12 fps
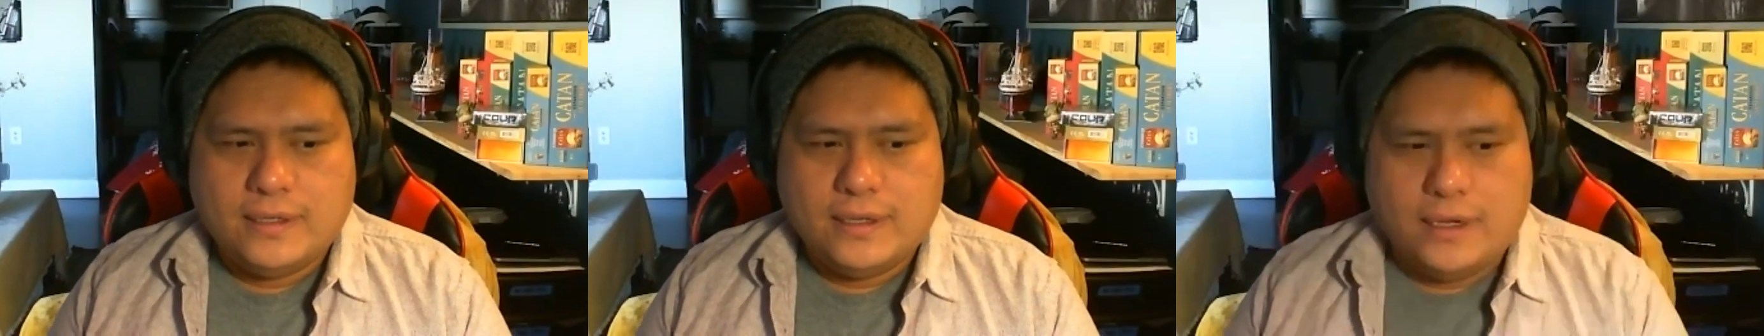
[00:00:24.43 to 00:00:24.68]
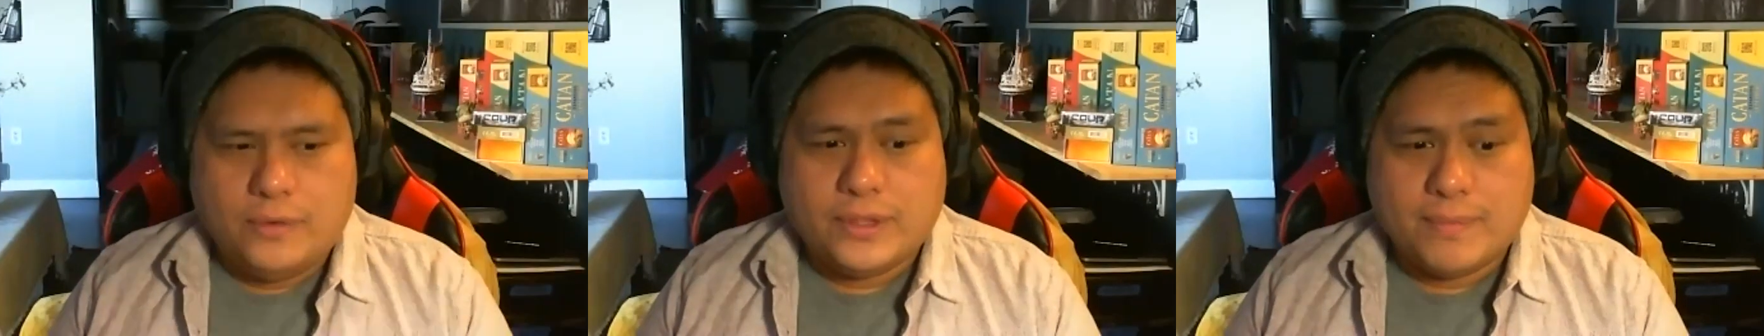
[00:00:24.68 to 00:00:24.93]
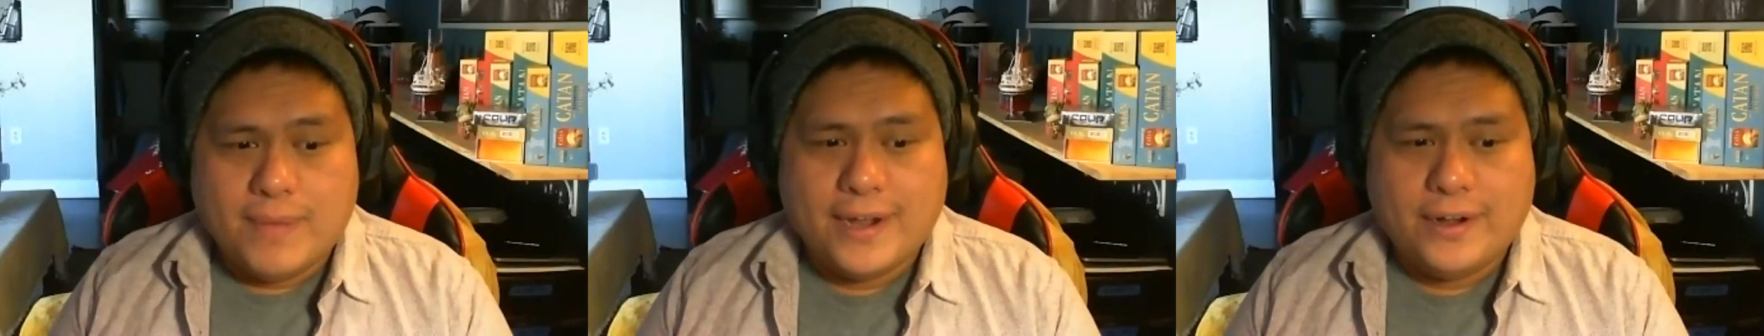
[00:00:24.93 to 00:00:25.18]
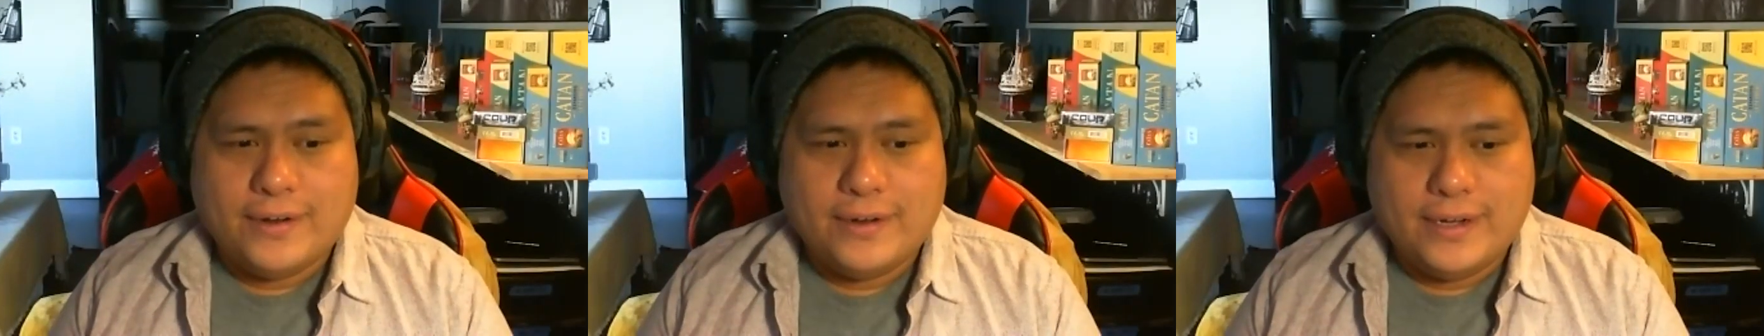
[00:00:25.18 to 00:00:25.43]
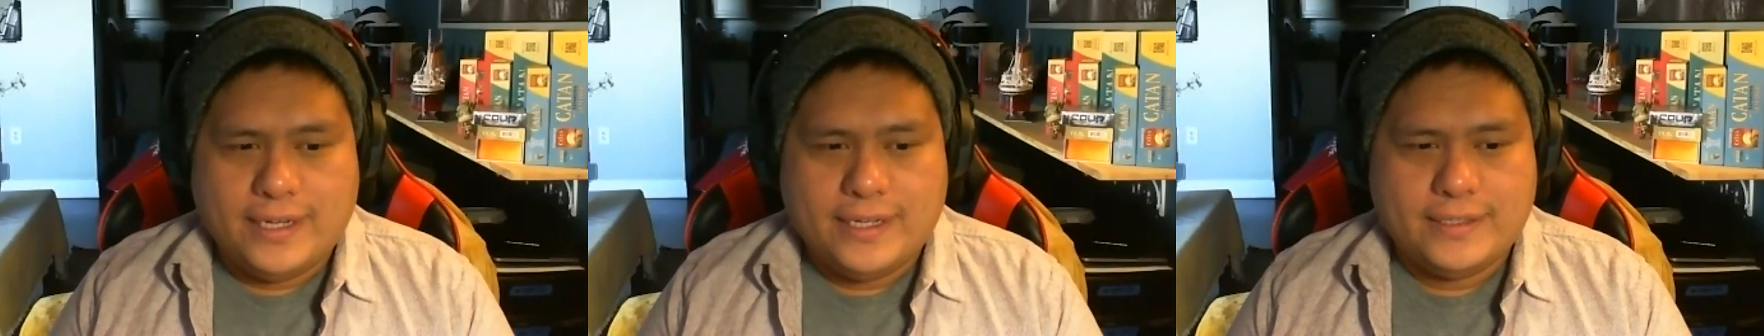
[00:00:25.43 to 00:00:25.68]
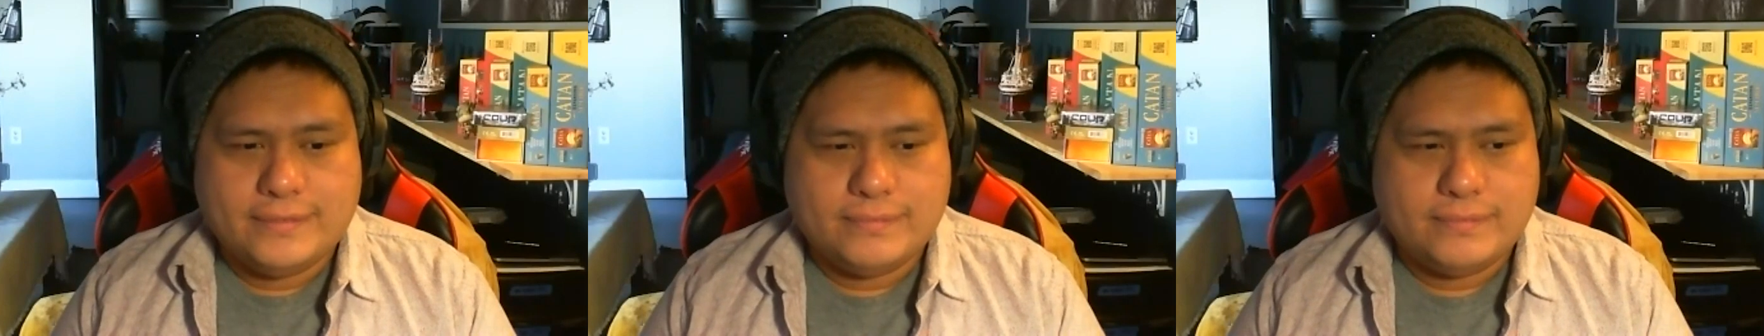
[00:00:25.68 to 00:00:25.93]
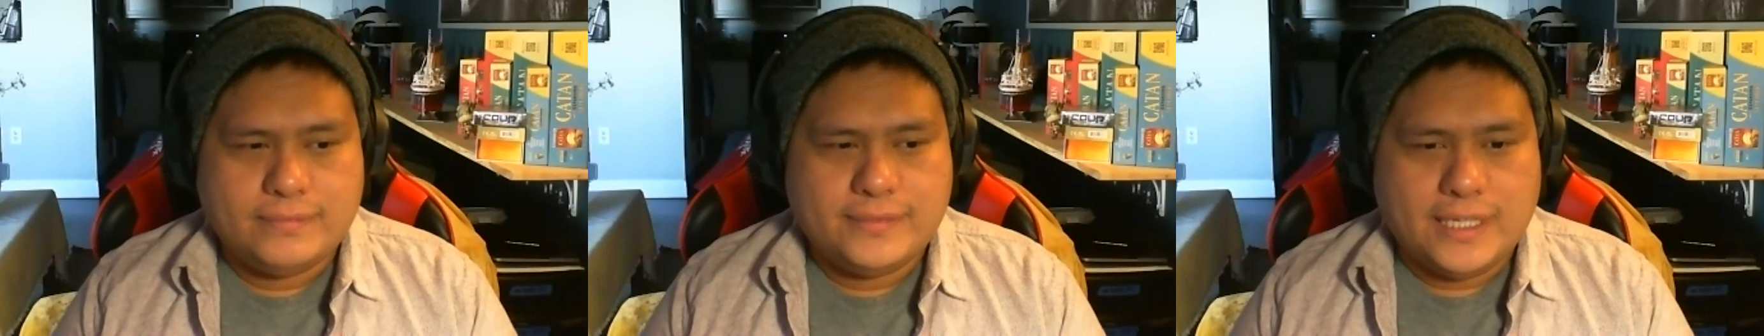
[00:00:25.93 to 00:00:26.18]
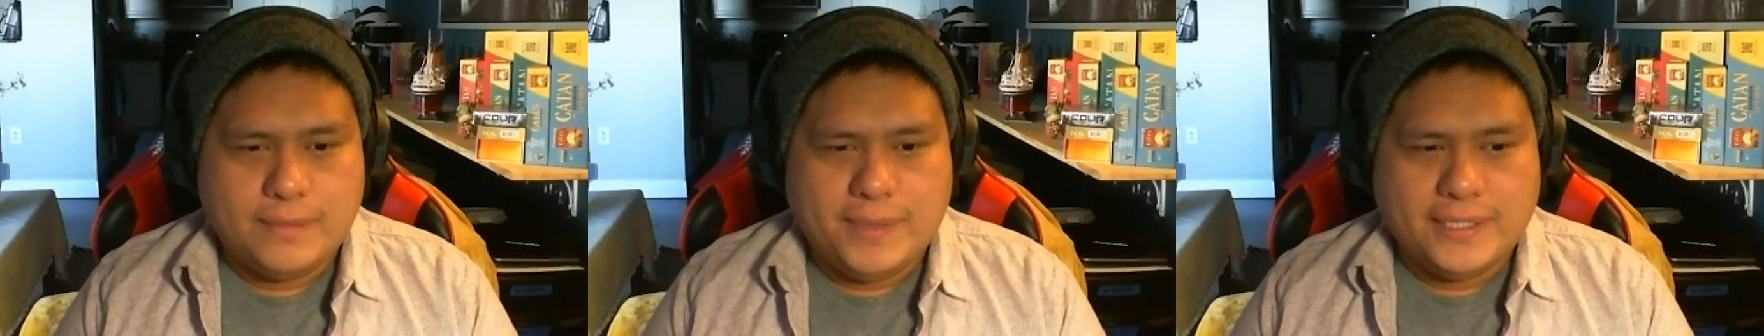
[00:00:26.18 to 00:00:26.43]
with a minor in
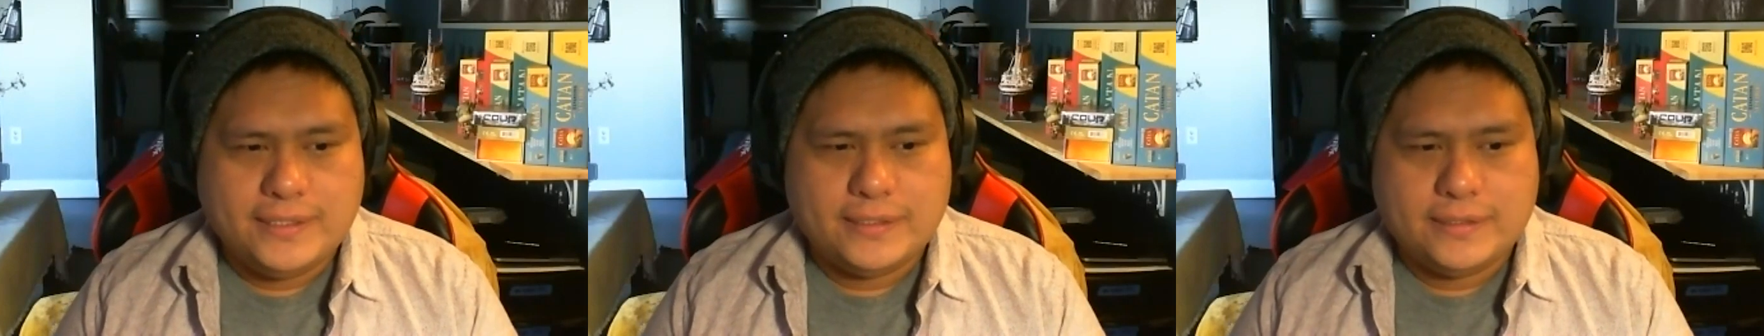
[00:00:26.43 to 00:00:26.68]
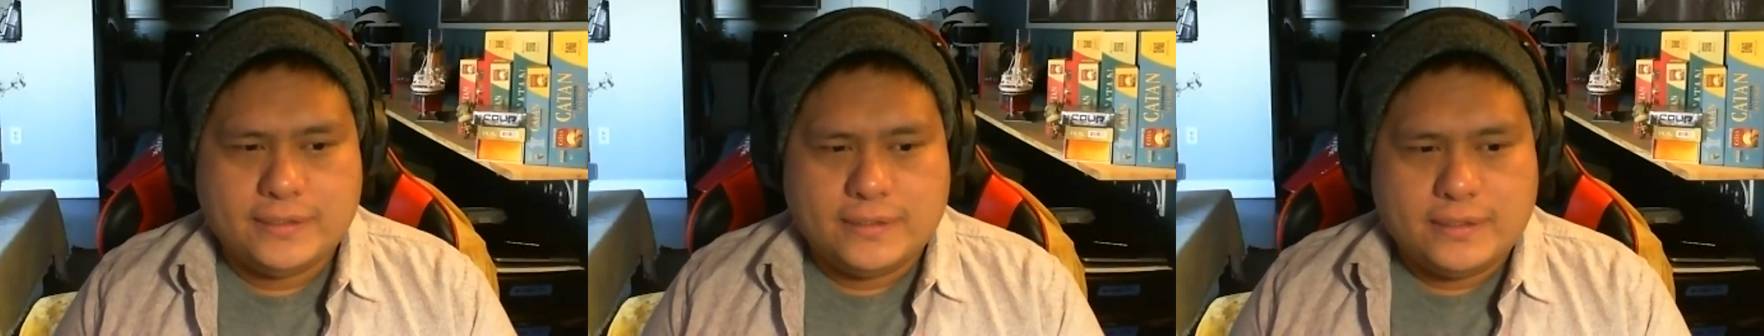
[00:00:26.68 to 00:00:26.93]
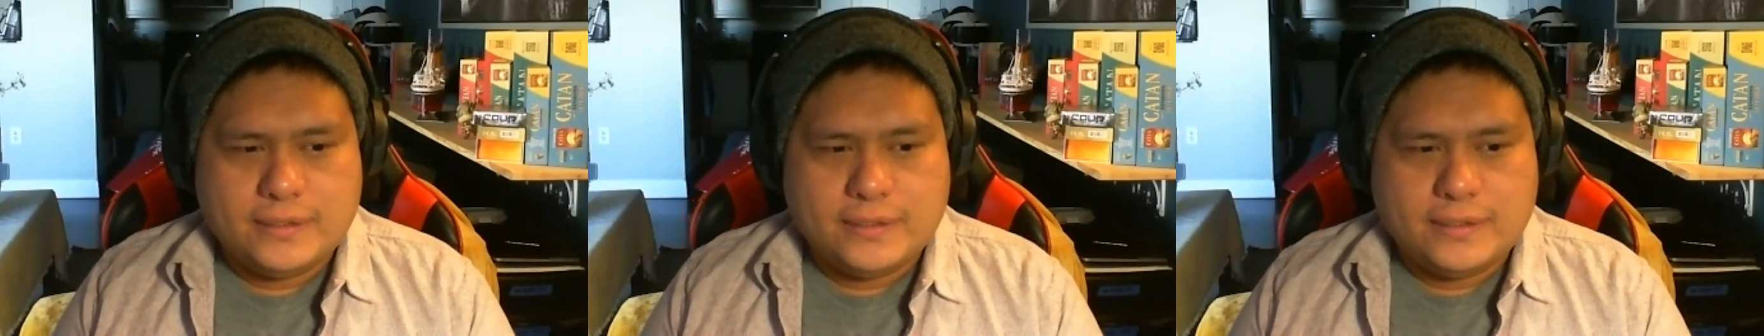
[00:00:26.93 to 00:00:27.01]
database